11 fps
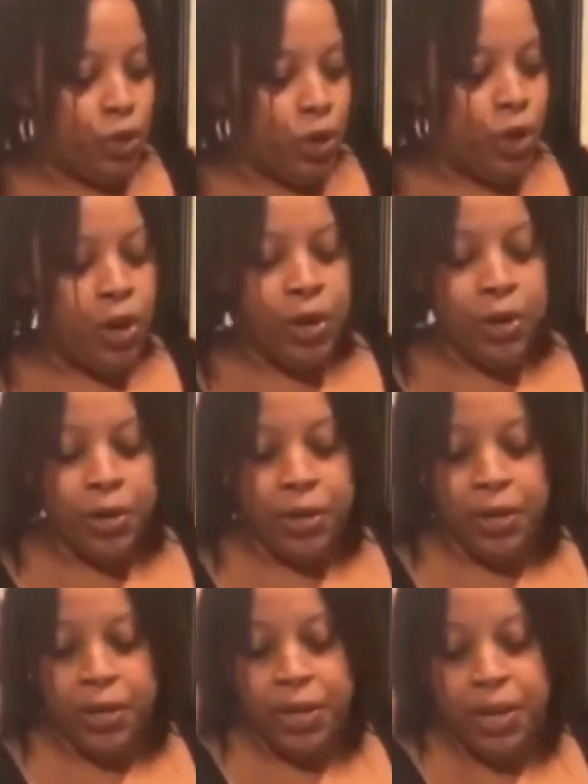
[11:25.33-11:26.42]

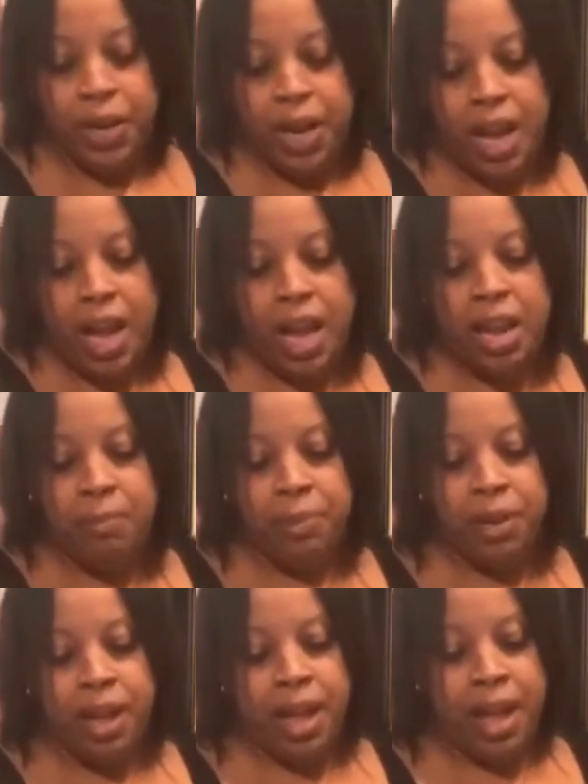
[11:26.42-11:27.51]
and I'm
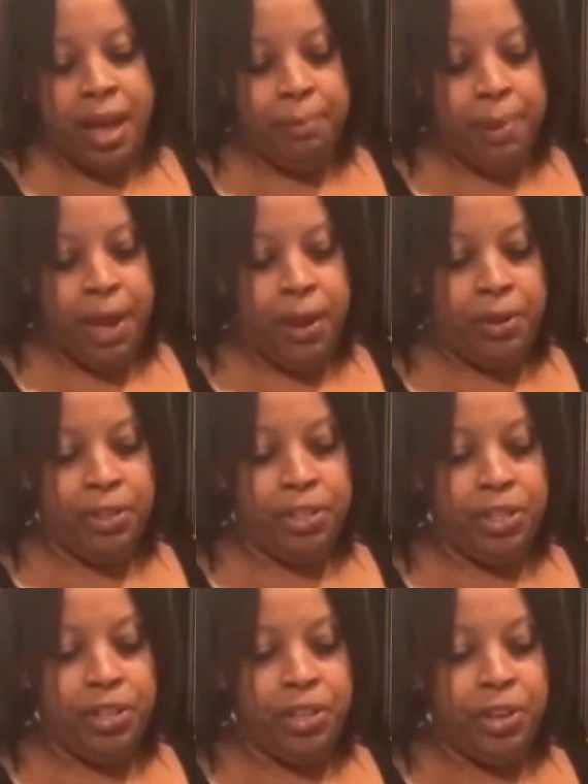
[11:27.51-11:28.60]
going to add powdered sugar.